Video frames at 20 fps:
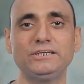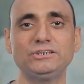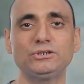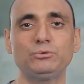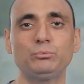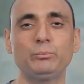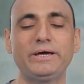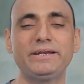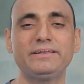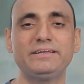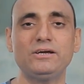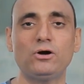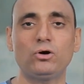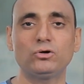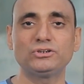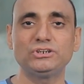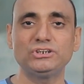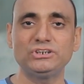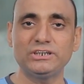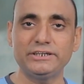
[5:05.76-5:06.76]
a condition where
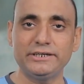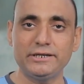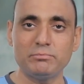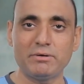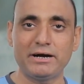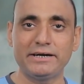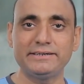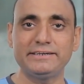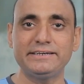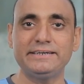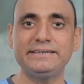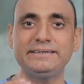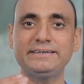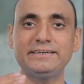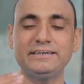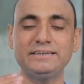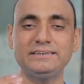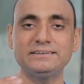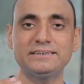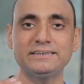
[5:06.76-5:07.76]
the oxygen demand
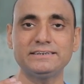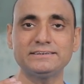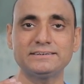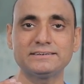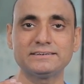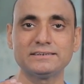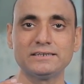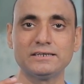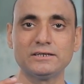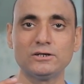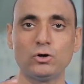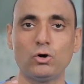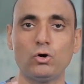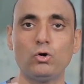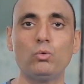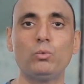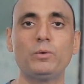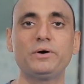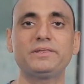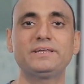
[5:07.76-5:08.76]
increases
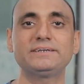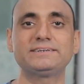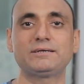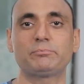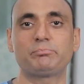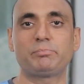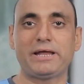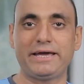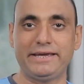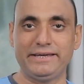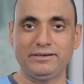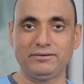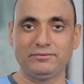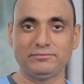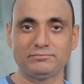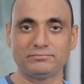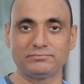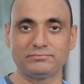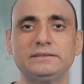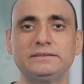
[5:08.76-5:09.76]
over the supply.
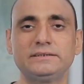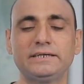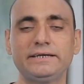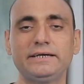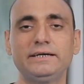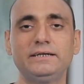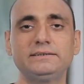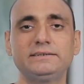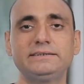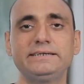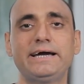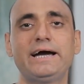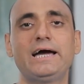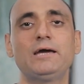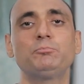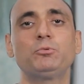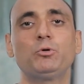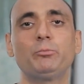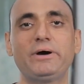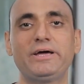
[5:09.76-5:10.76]
Second is the
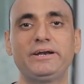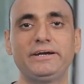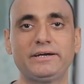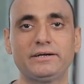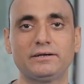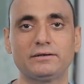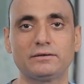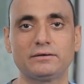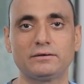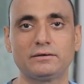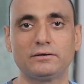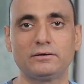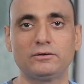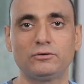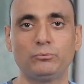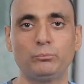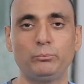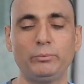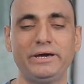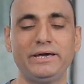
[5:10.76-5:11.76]
hyperbaric,
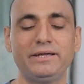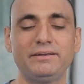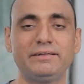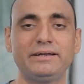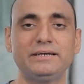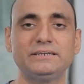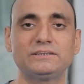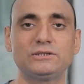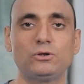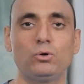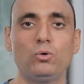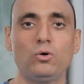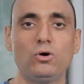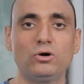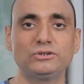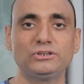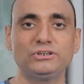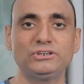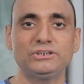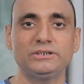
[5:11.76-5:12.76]
where there is low
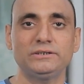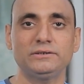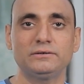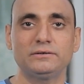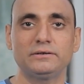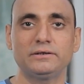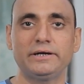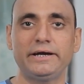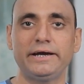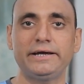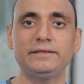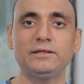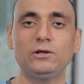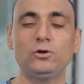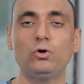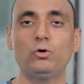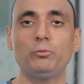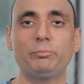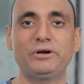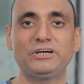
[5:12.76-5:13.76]
oxygen and the
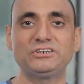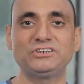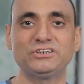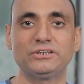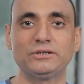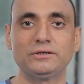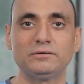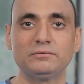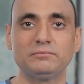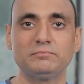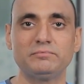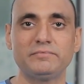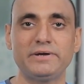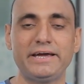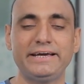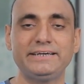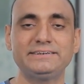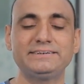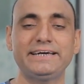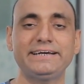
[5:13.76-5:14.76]
low pressure.
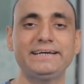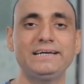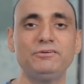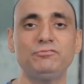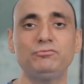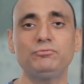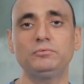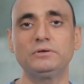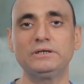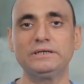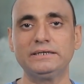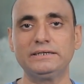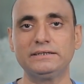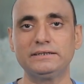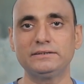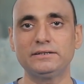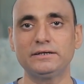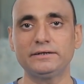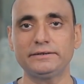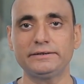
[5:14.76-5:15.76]
Exactly
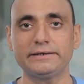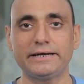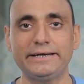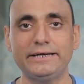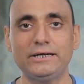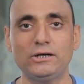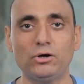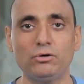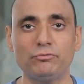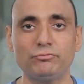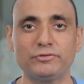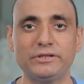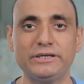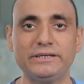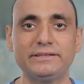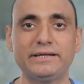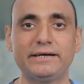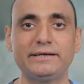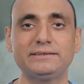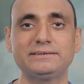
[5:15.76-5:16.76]
the kind of
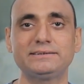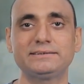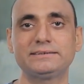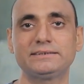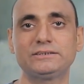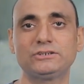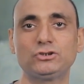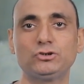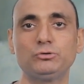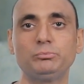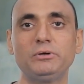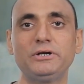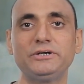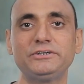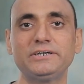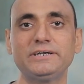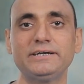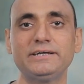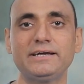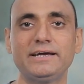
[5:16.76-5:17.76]
thing that is
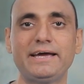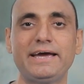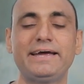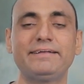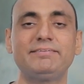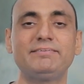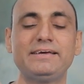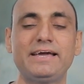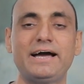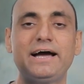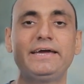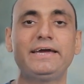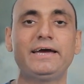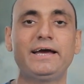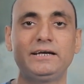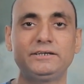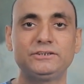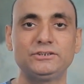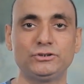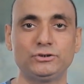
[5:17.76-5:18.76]
stimulated at the high
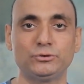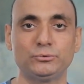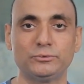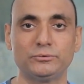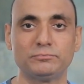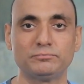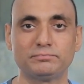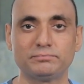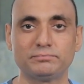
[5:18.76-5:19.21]
altitude.